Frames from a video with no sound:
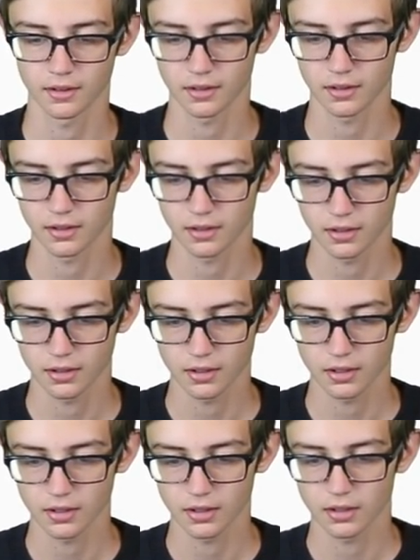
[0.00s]

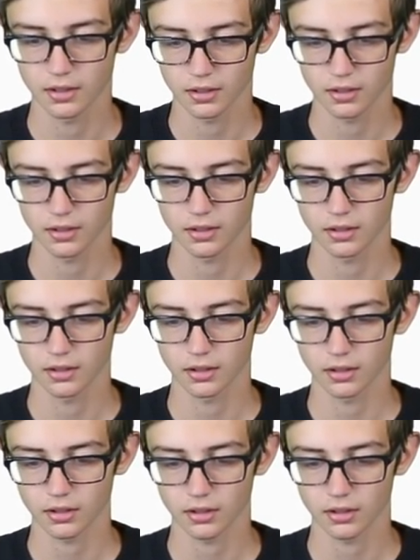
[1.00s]
Nothing is said.